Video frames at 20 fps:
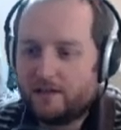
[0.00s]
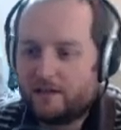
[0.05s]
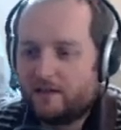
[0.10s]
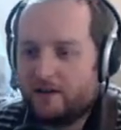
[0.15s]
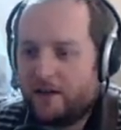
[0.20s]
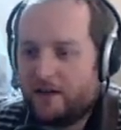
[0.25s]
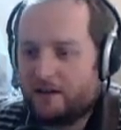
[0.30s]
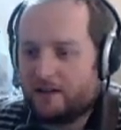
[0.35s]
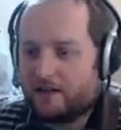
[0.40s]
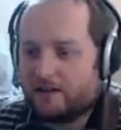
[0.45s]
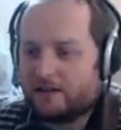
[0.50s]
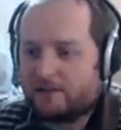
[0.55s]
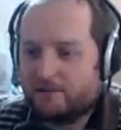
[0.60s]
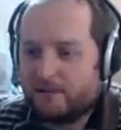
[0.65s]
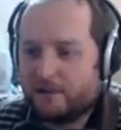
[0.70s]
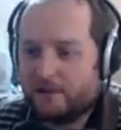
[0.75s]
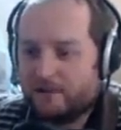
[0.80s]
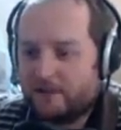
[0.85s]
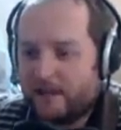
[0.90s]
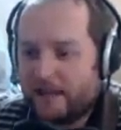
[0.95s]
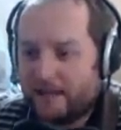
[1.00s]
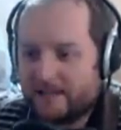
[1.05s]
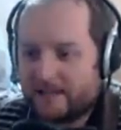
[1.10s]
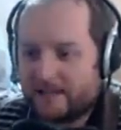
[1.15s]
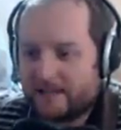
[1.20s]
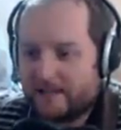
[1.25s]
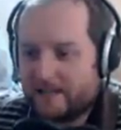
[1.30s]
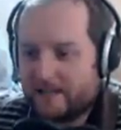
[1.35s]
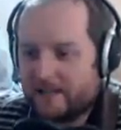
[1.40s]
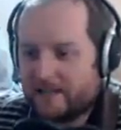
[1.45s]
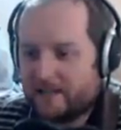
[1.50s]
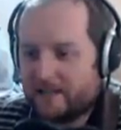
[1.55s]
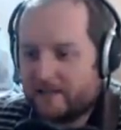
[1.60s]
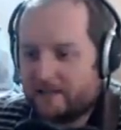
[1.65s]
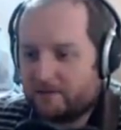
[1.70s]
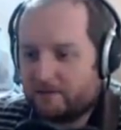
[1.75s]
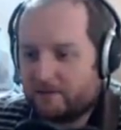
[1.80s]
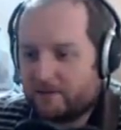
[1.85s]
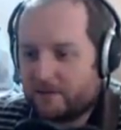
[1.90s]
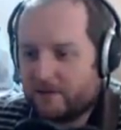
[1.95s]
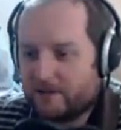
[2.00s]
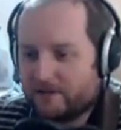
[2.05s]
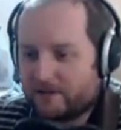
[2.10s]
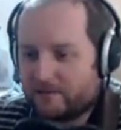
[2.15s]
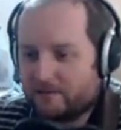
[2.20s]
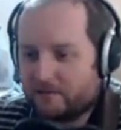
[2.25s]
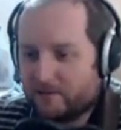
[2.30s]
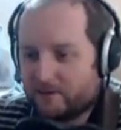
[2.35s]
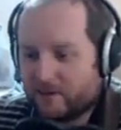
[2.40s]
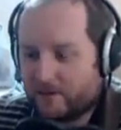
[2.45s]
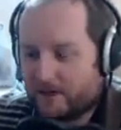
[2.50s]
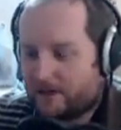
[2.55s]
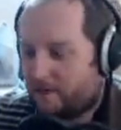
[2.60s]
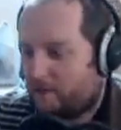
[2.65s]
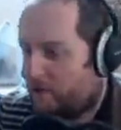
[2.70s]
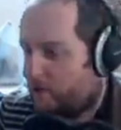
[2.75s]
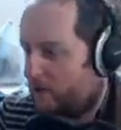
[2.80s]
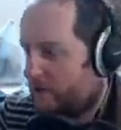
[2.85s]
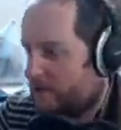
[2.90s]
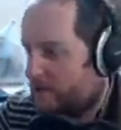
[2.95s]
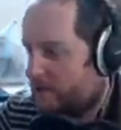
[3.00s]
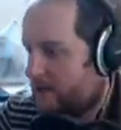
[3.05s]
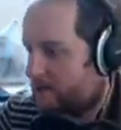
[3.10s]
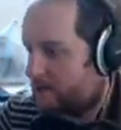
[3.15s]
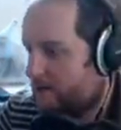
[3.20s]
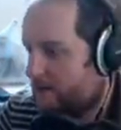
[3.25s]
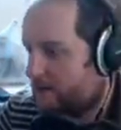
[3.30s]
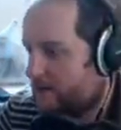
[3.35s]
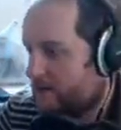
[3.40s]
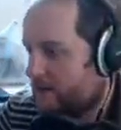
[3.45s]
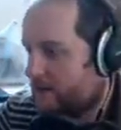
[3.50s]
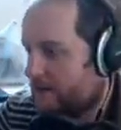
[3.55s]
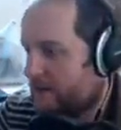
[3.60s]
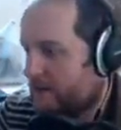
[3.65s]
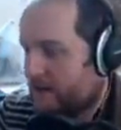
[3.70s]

you know, I just my legs are aching, I don't want to, work anymore, etc.